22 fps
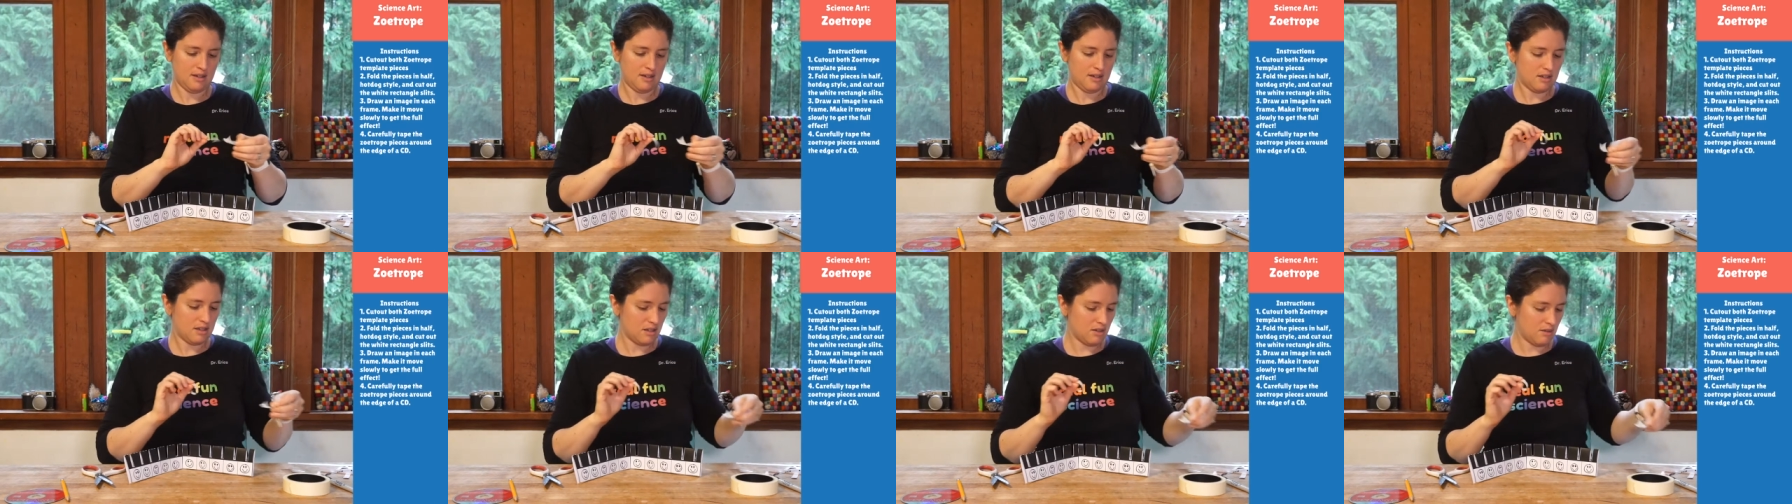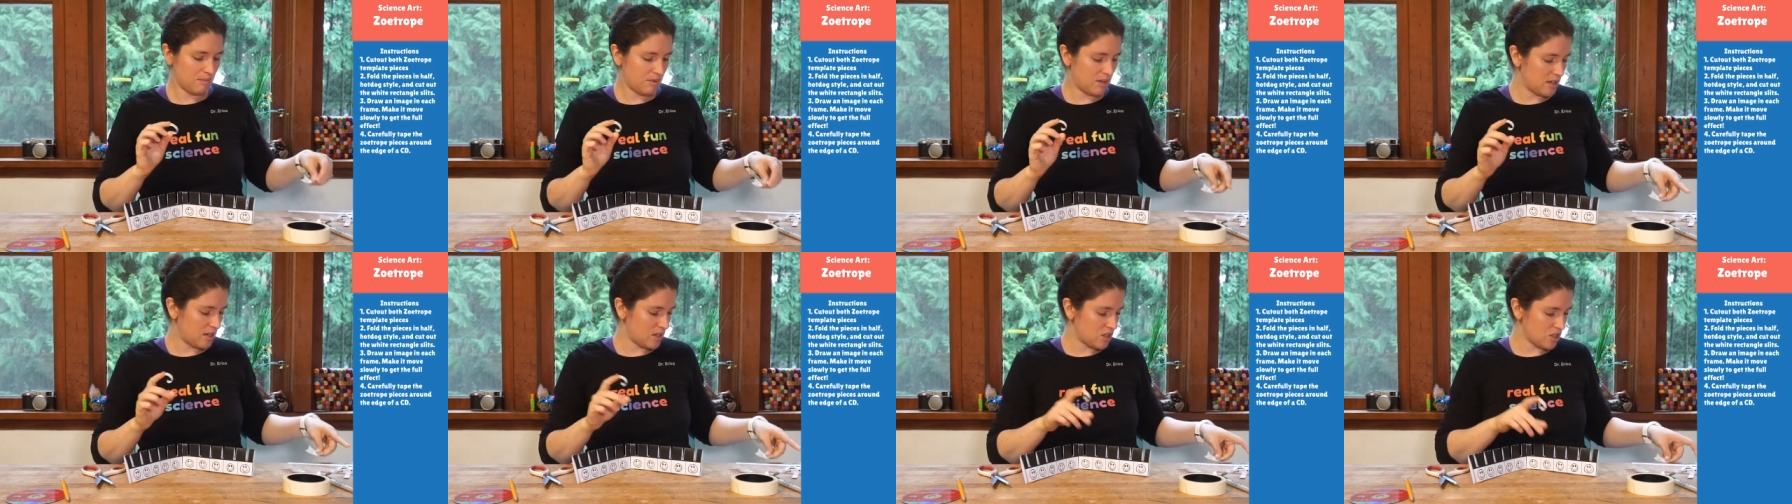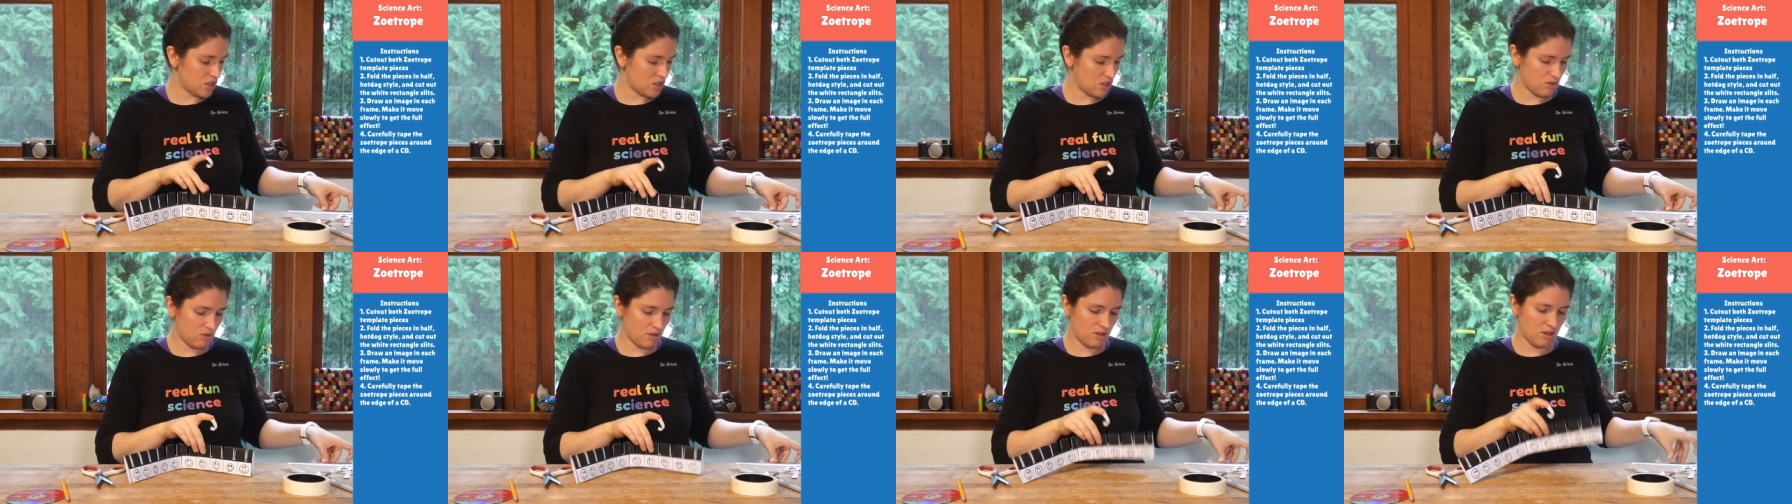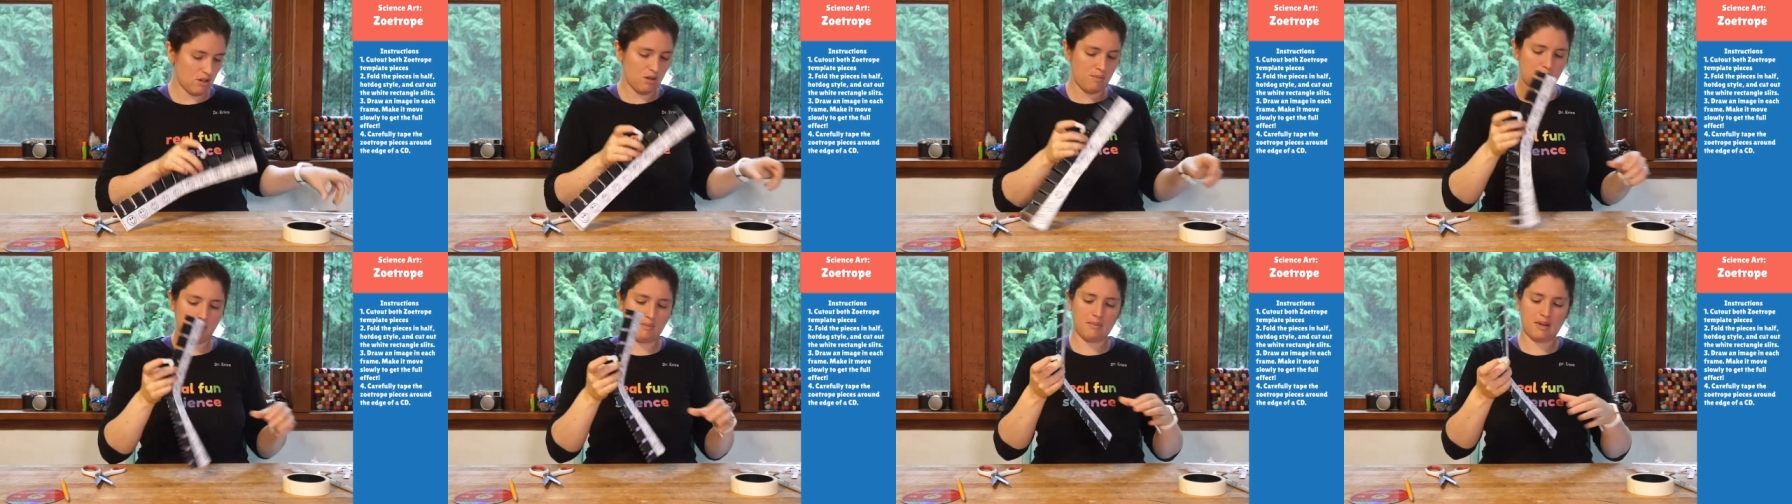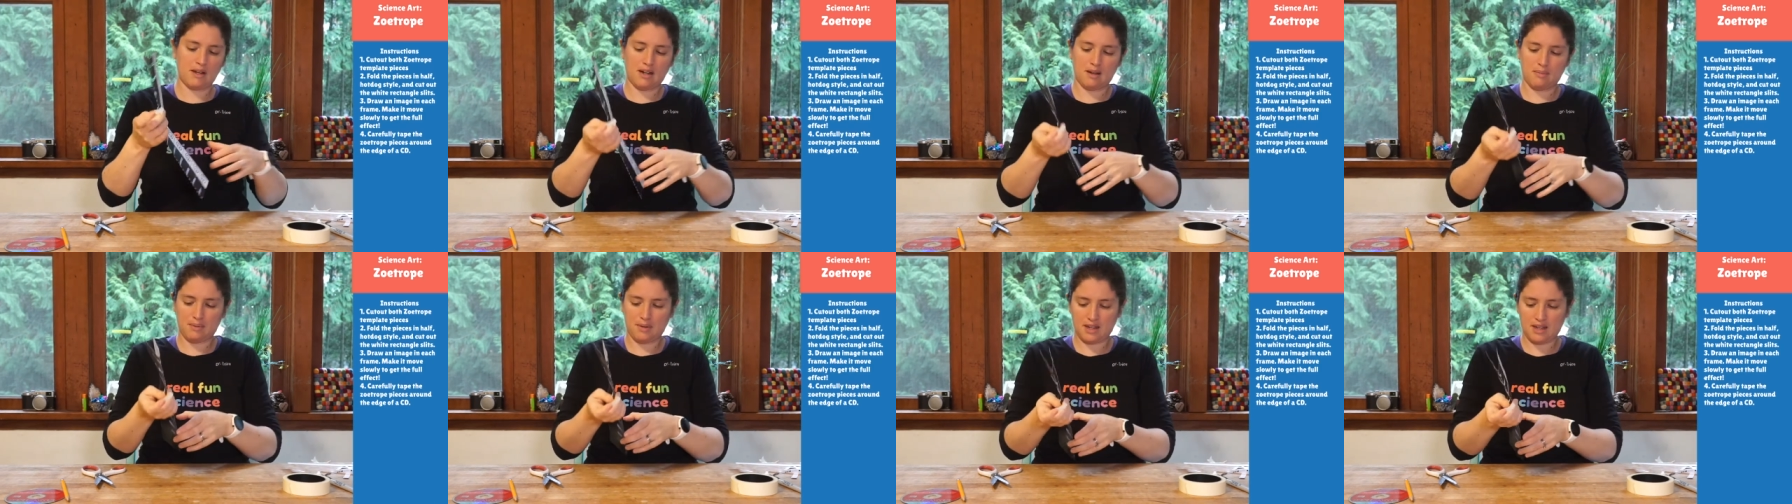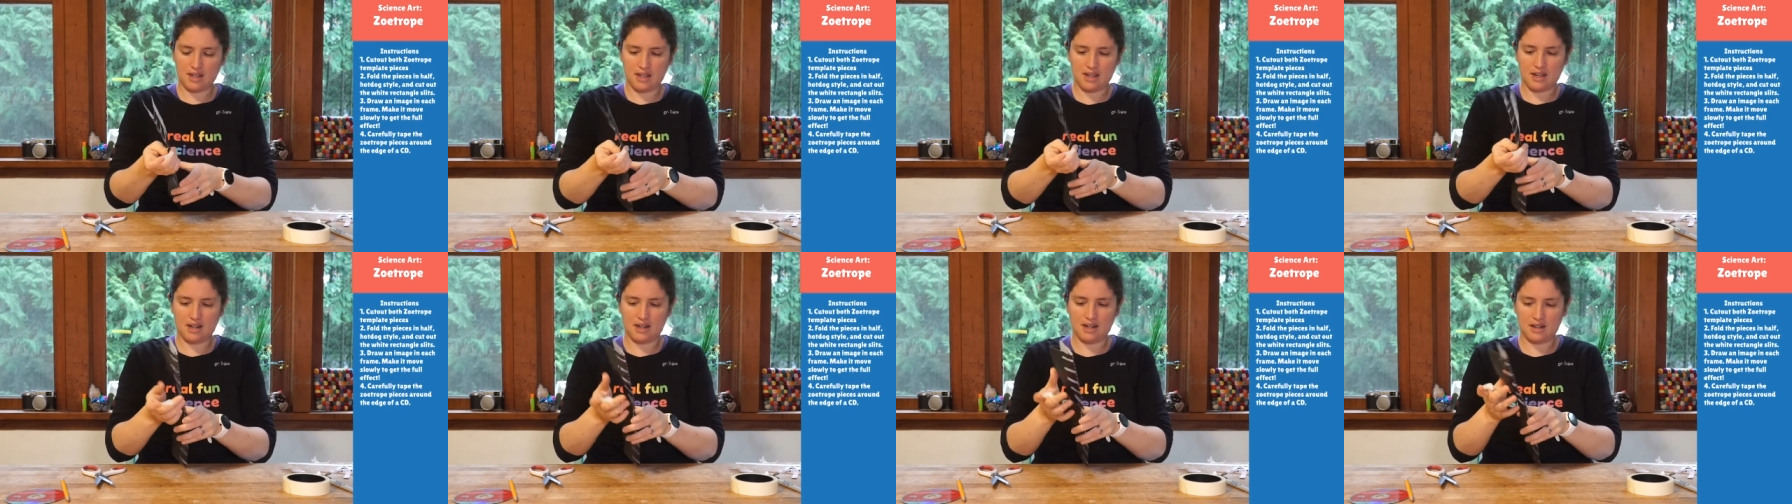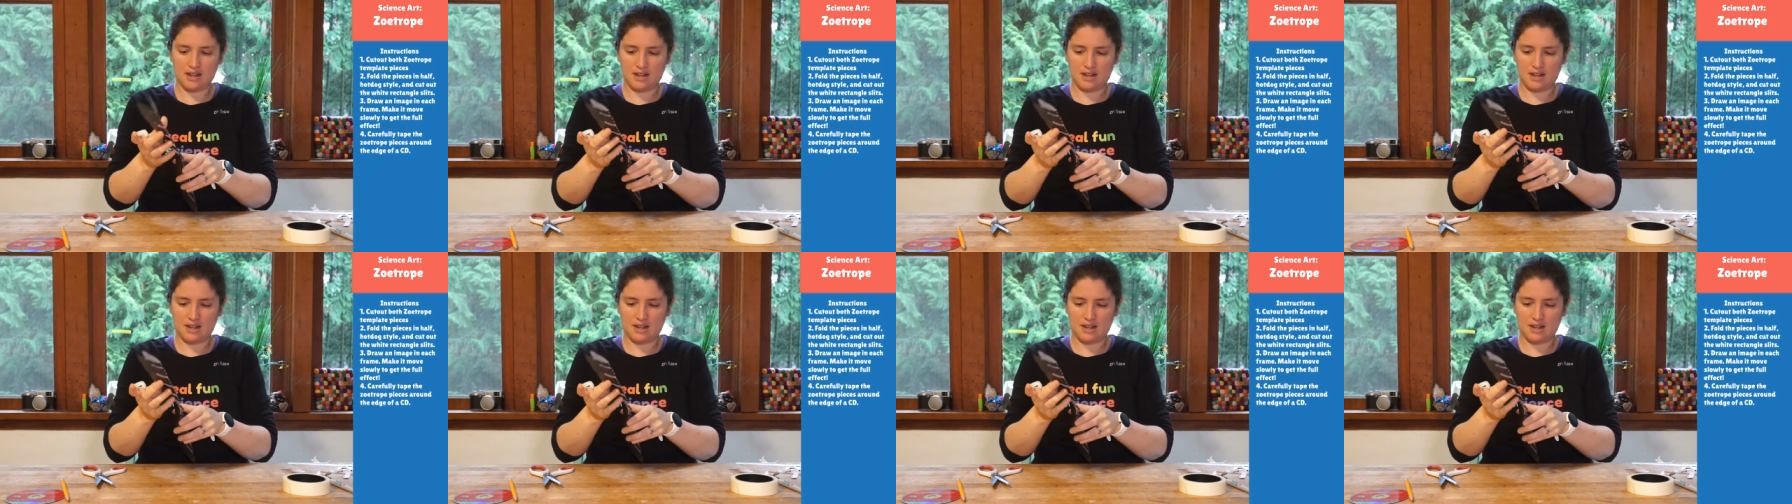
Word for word: So I'm going to just sort of open mine up again